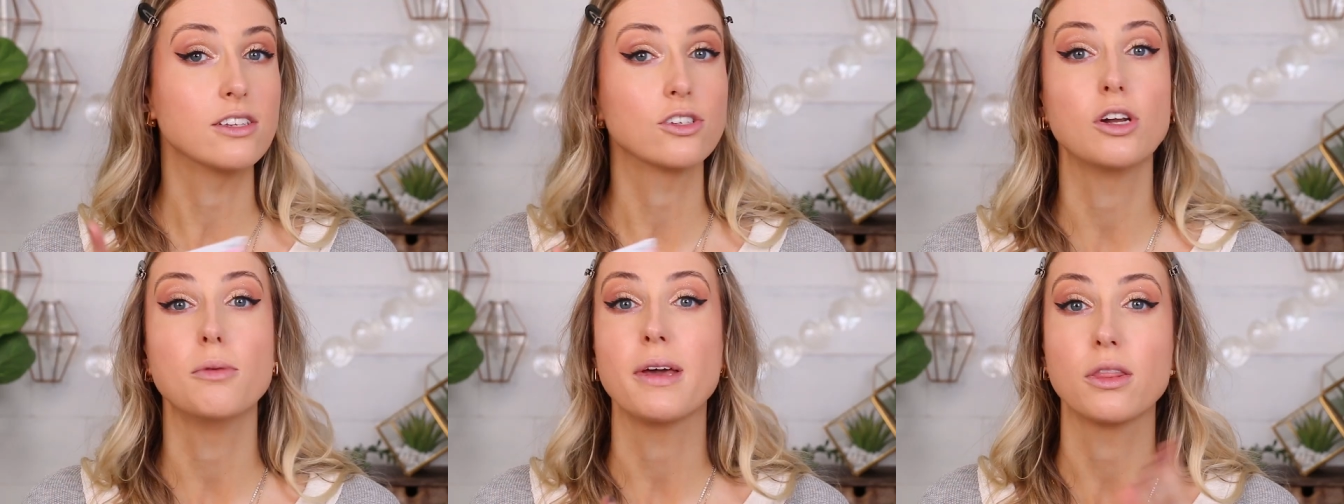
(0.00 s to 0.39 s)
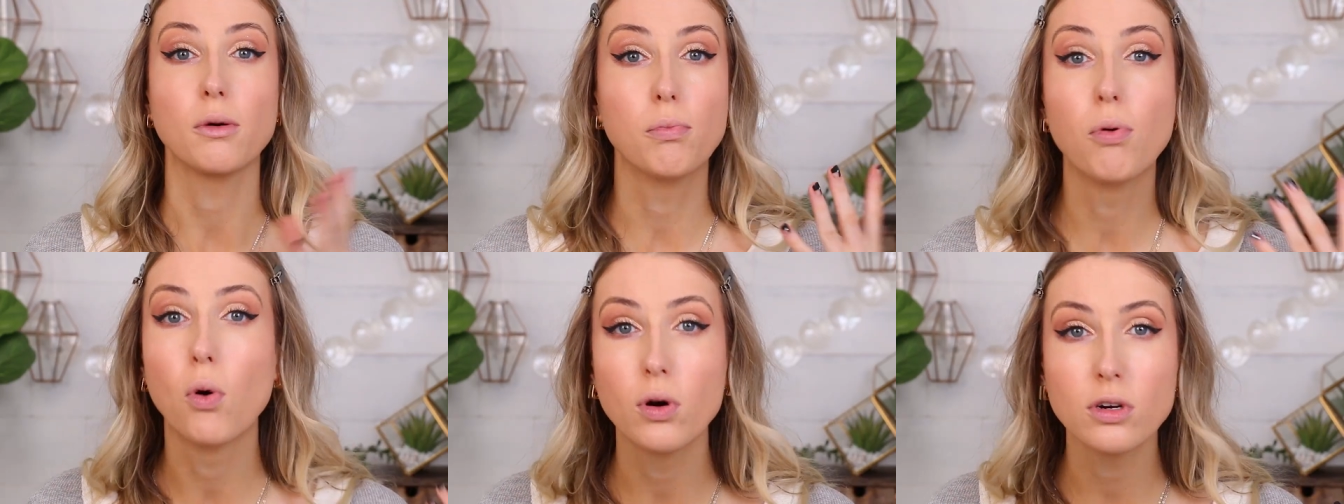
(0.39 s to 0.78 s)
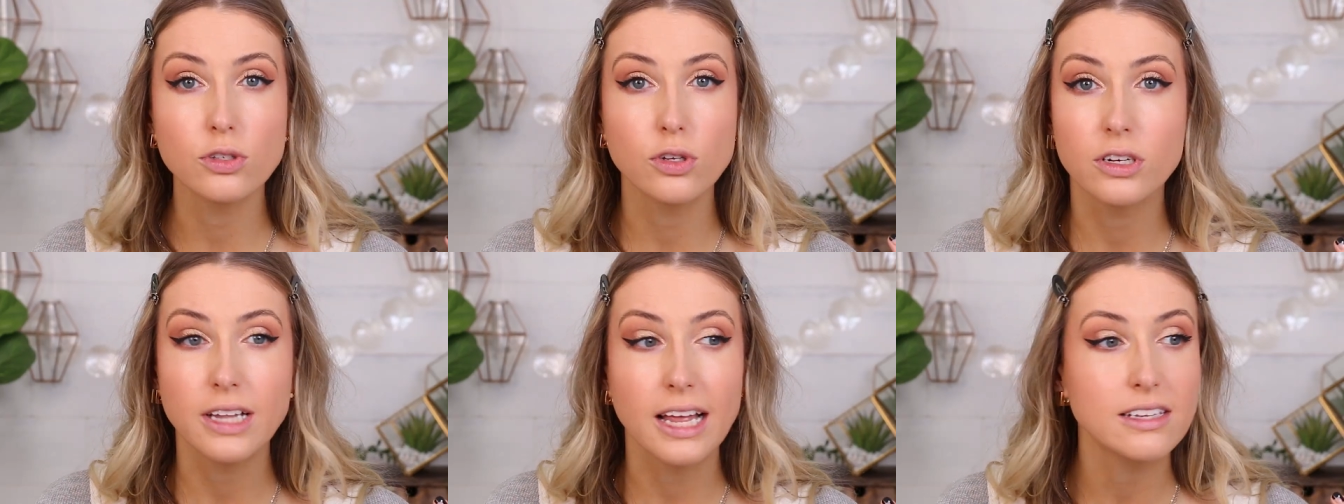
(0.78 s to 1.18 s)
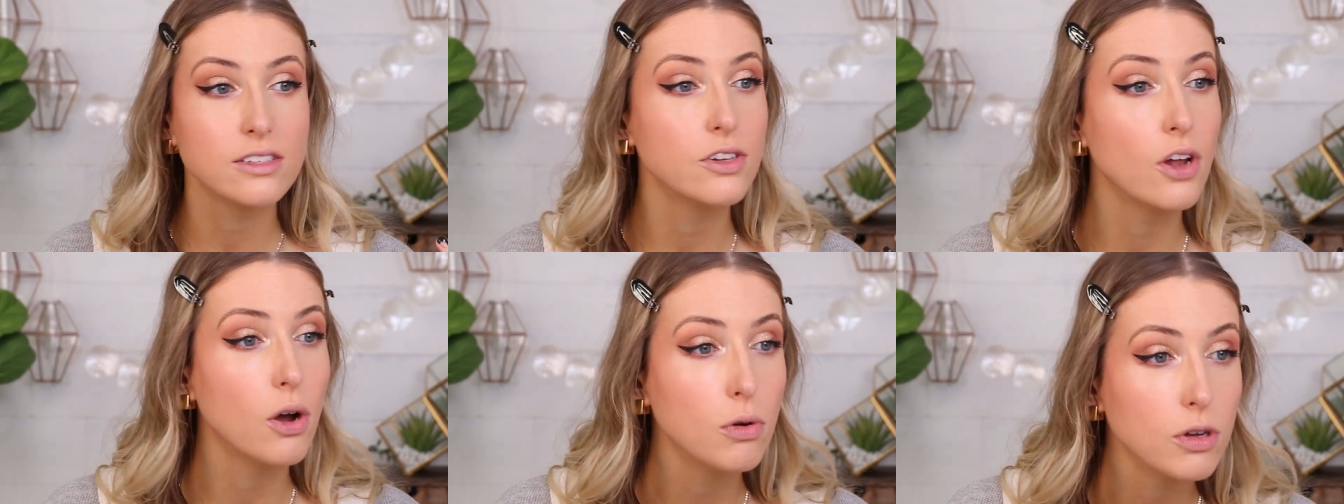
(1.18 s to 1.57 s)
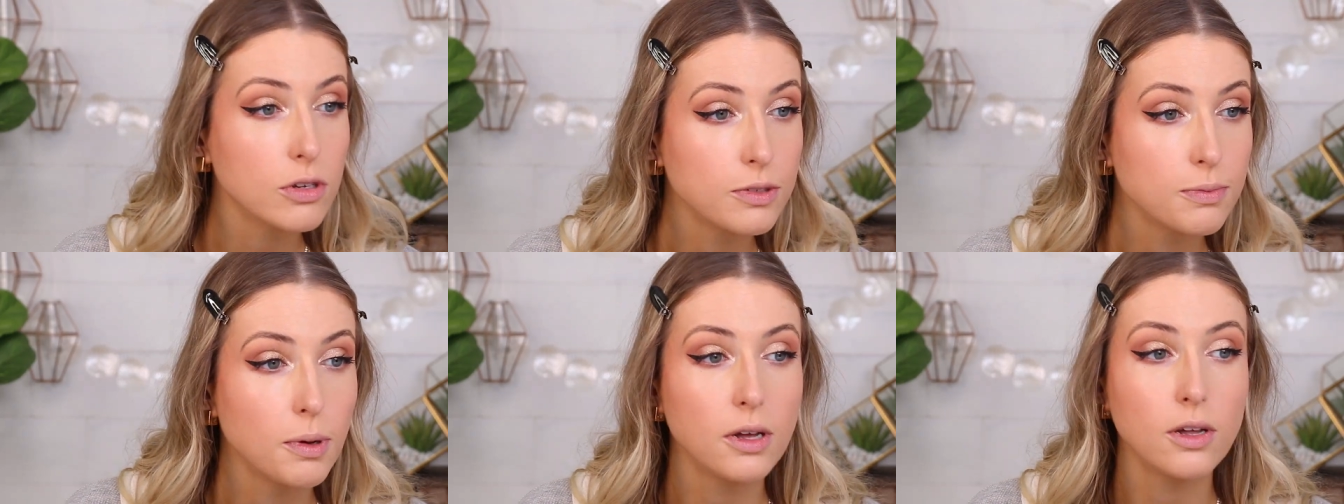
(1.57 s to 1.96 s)
It's gonna make the pores look less
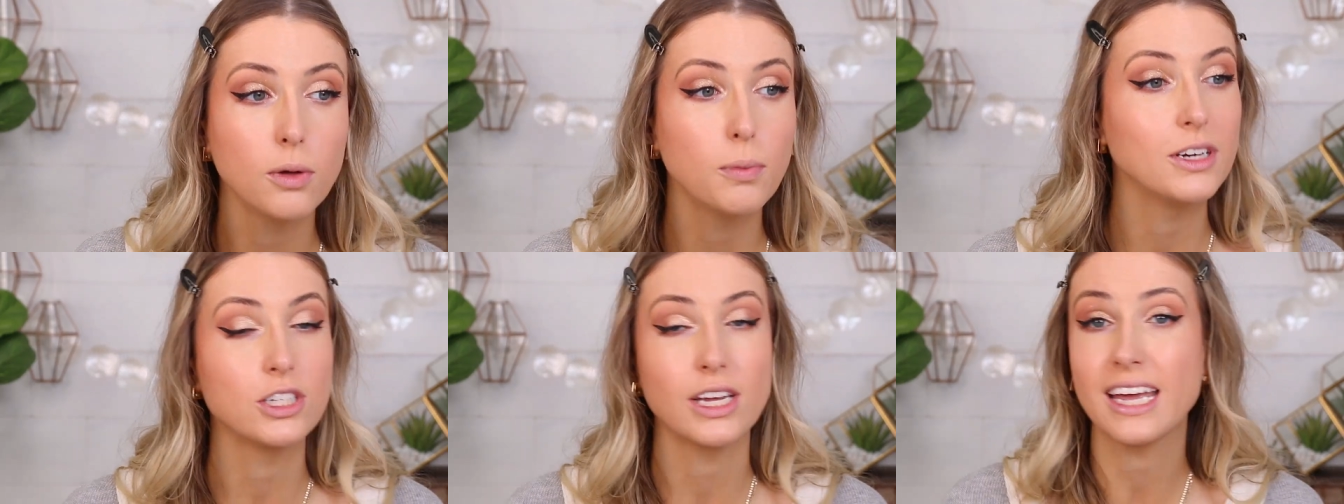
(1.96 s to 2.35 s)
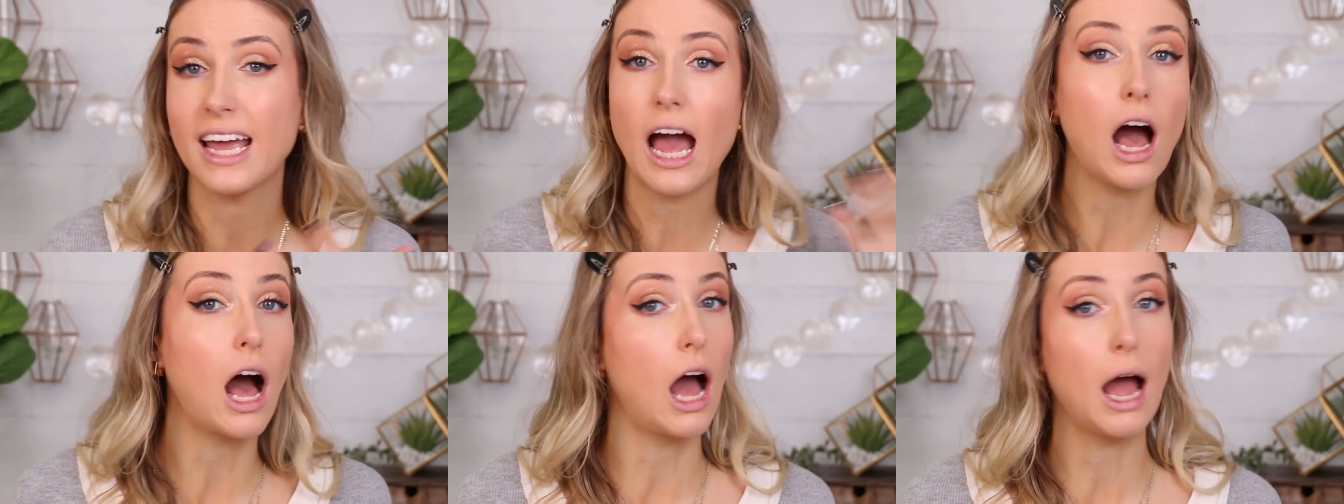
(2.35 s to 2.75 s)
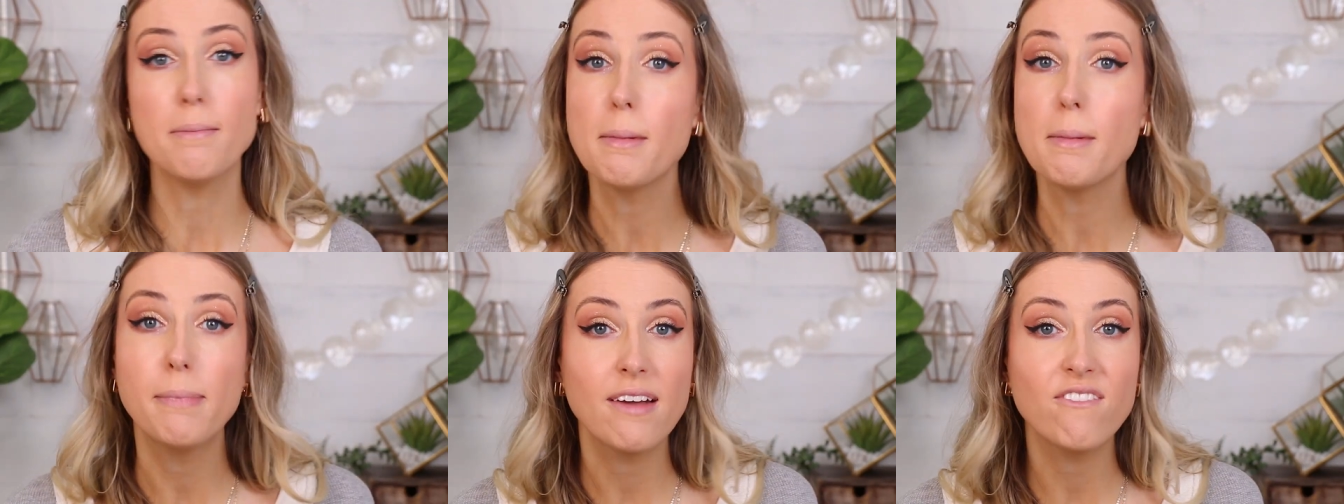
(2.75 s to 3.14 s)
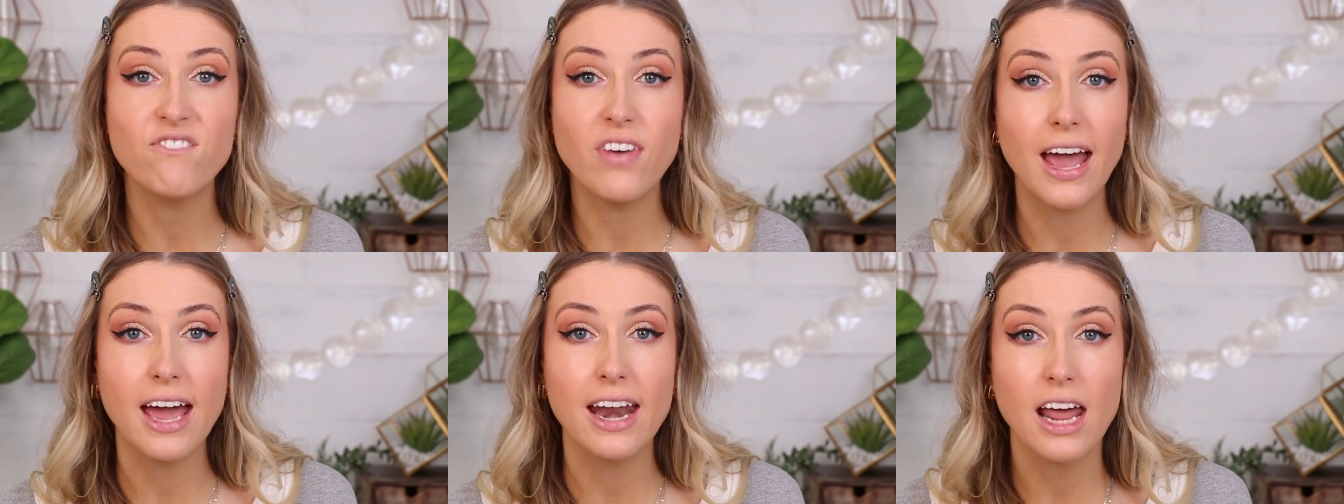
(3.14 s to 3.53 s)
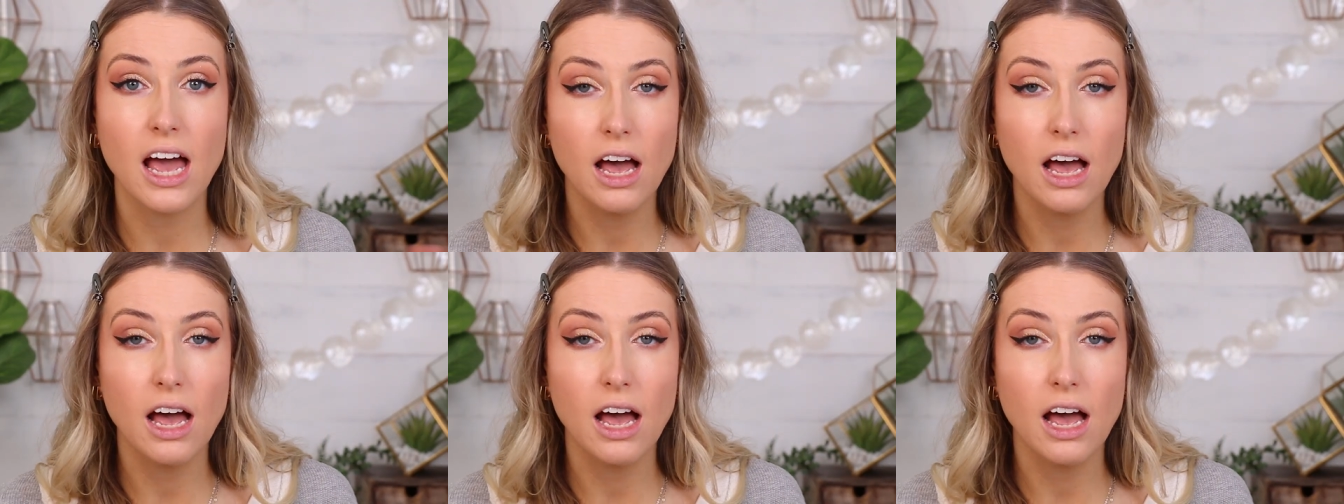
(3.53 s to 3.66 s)
noticeable, which like I'm a big fan